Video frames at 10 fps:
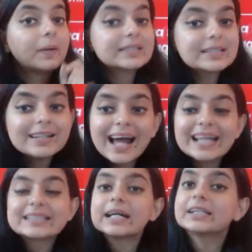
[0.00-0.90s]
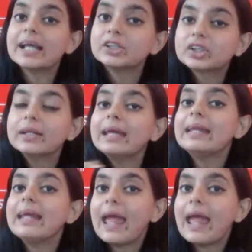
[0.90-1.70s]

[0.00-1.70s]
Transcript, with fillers: personalized attention in